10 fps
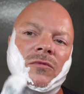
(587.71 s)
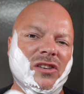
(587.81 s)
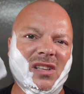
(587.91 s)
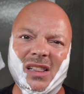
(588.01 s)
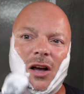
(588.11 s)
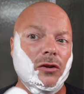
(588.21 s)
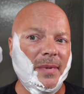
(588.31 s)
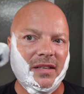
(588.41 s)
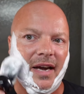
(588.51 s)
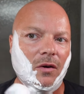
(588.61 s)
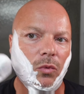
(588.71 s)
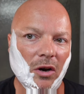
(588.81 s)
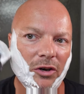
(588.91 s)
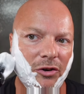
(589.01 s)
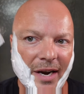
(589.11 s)
This allows me to add
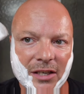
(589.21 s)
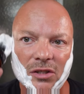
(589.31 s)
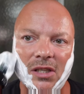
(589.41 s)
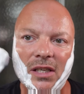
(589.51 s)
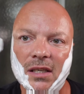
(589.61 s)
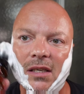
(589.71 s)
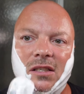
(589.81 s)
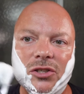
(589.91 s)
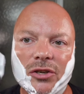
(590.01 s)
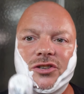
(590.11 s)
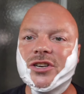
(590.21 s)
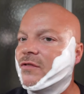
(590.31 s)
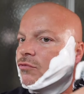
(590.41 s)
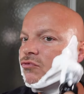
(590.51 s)
water gradually and to achieve